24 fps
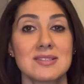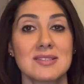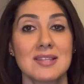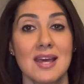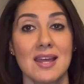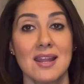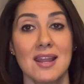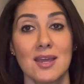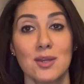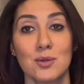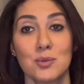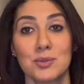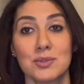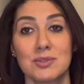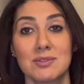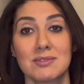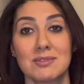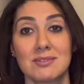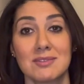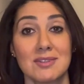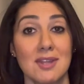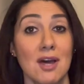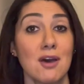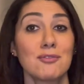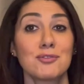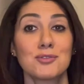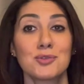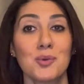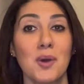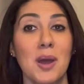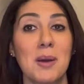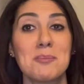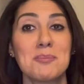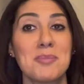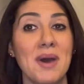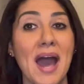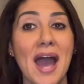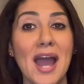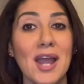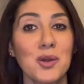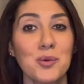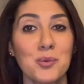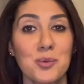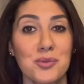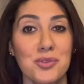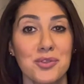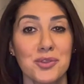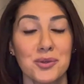that I would love to
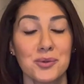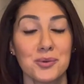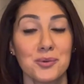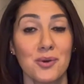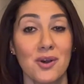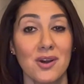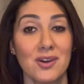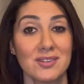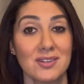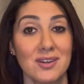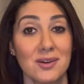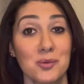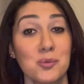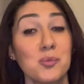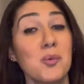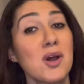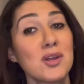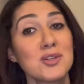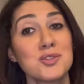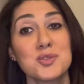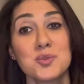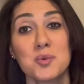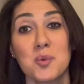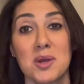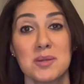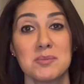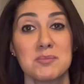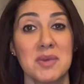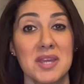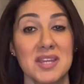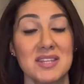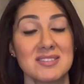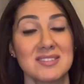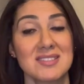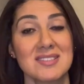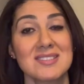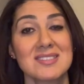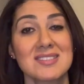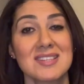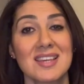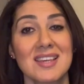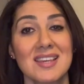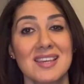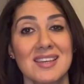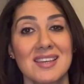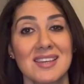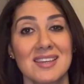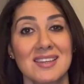unpack with you on a one-to-one basis.
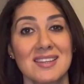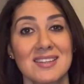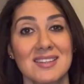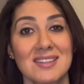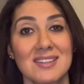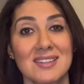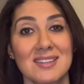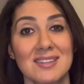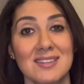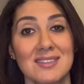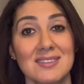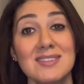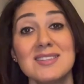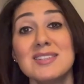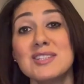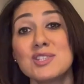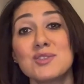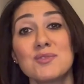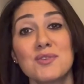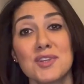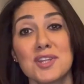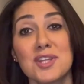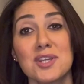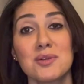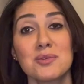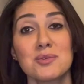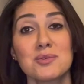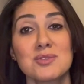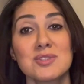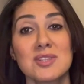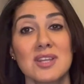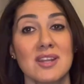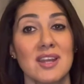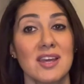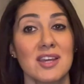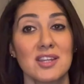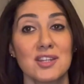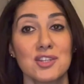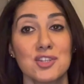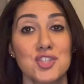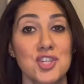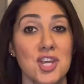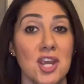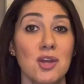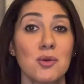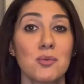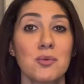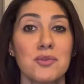These videos that I
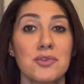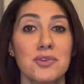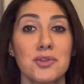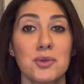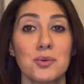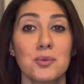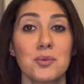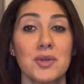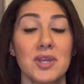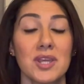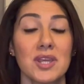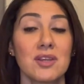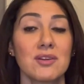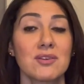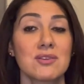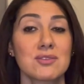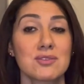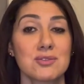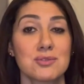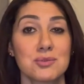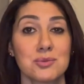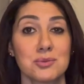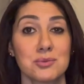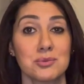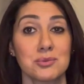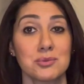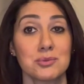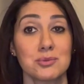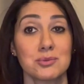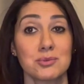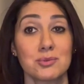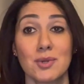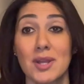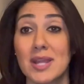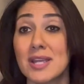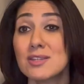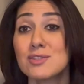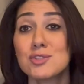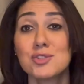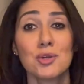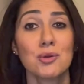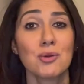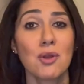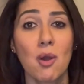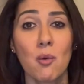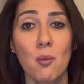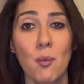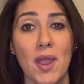share with you here is to raise
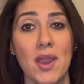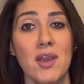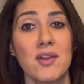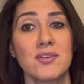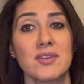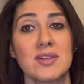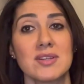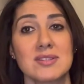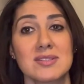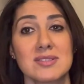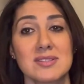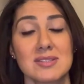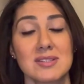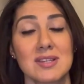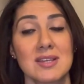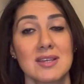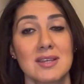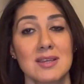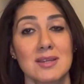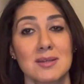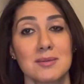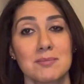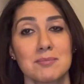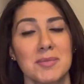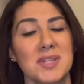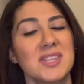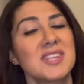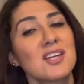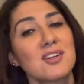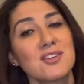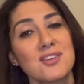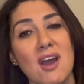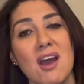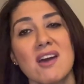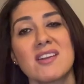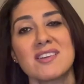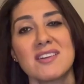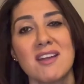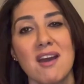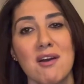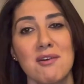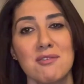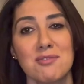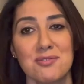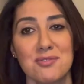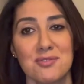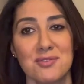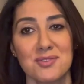your awareness, but they're not
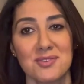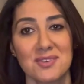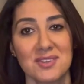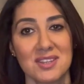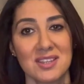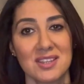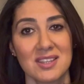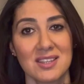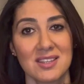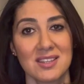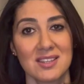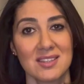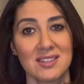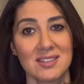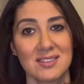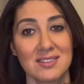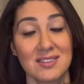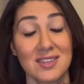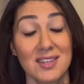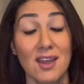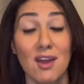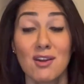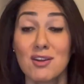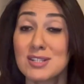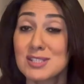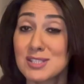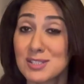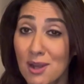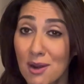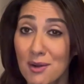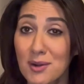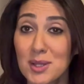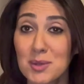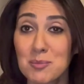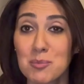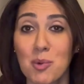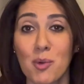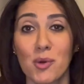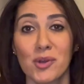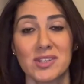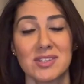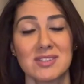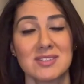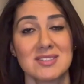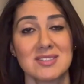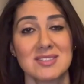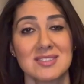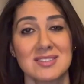enough. They are a starting
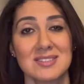point,